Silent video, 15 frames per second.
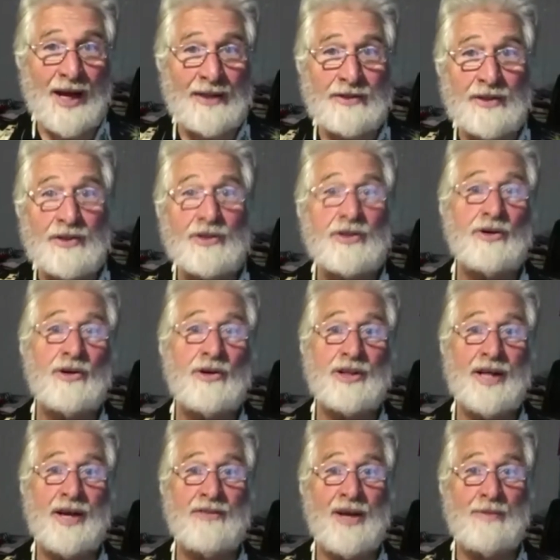you're going to have
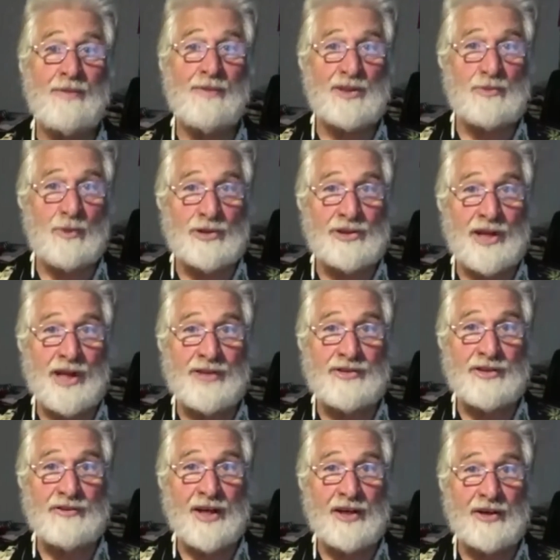that much more chance of
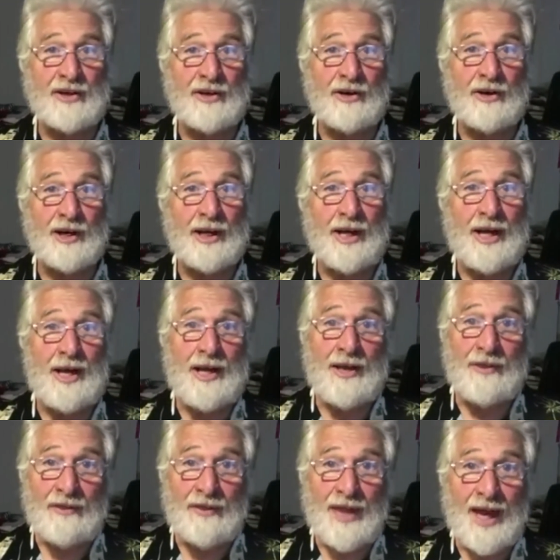that occurring.
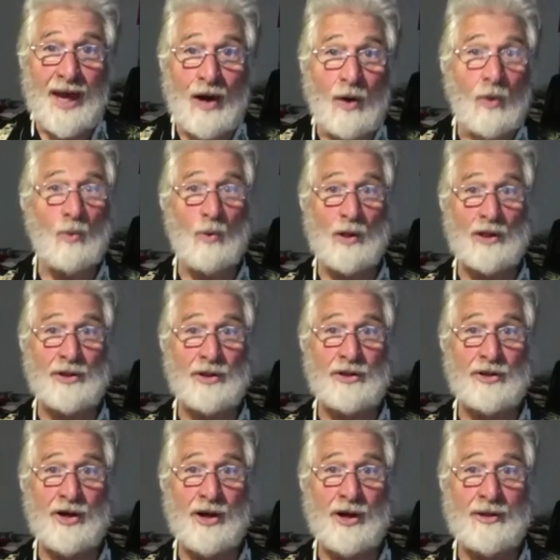Now, will it
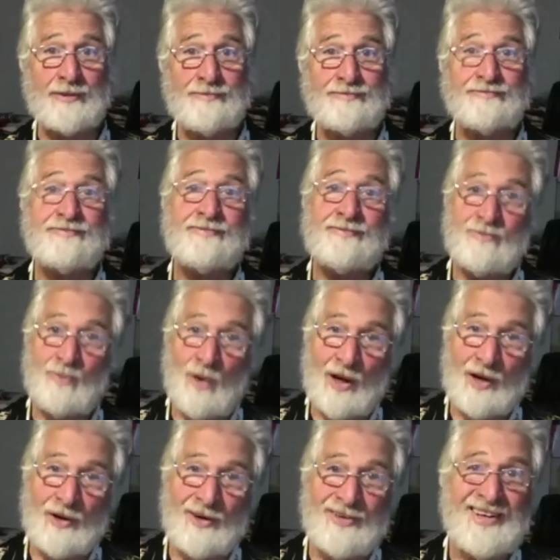occur? Well,
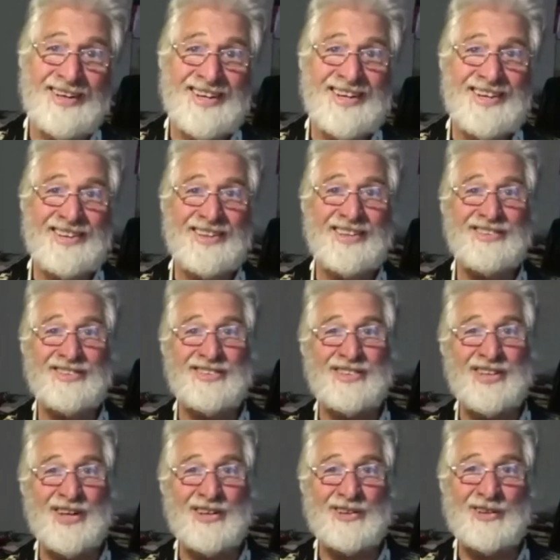this is another
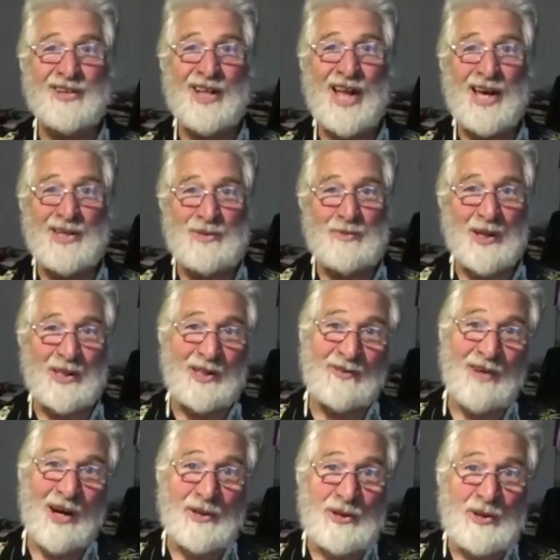little aspect of our
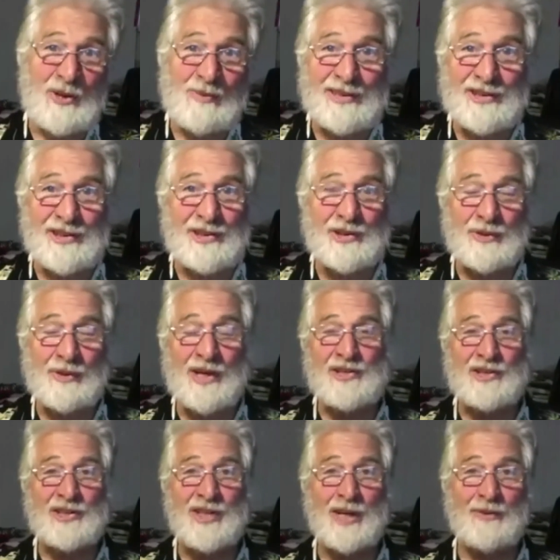human situation
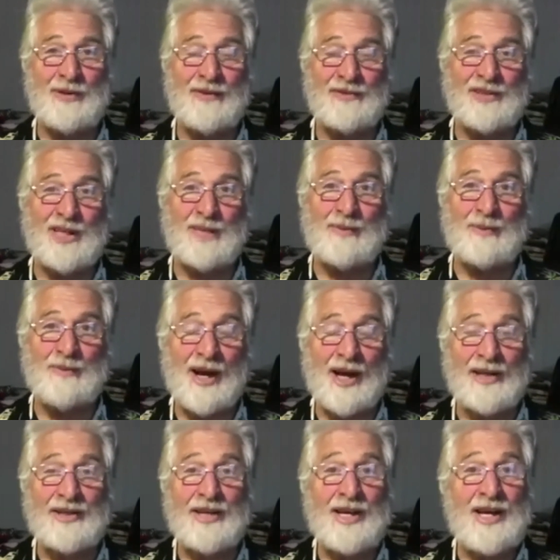that we have to keep in mind.
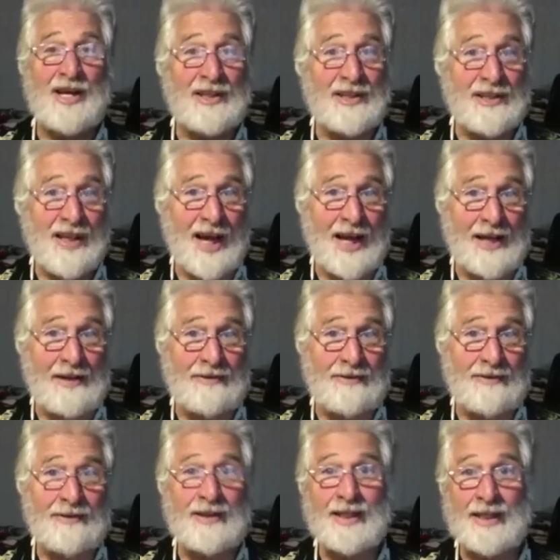Life
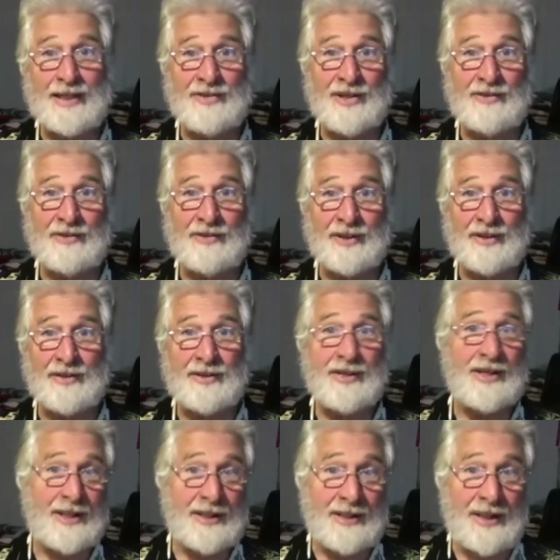is infinite.
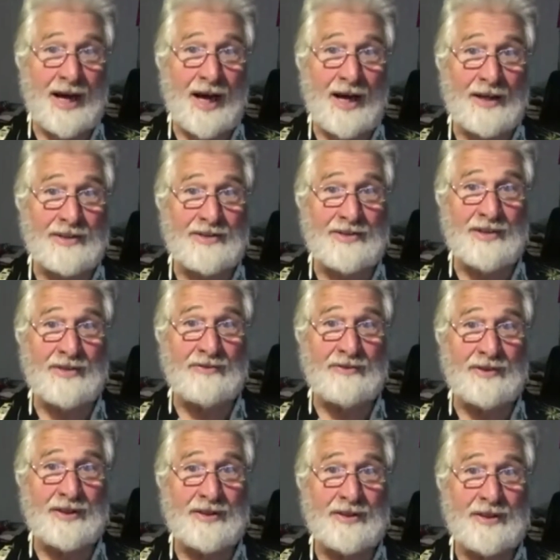God is
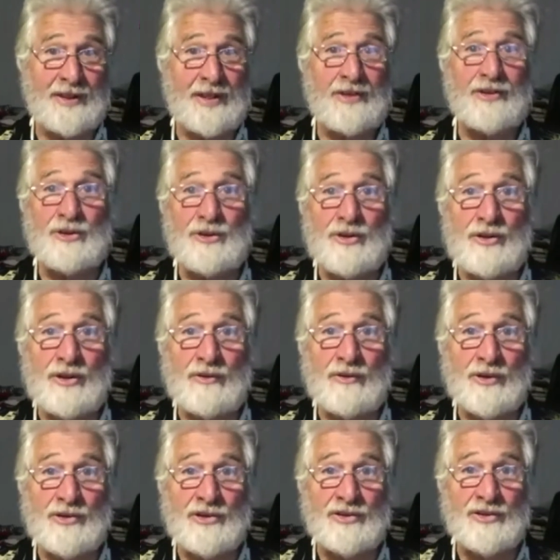infinite. The universe
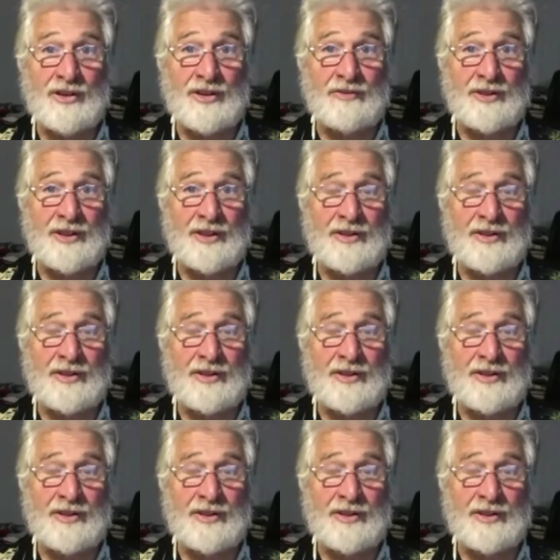is infinite.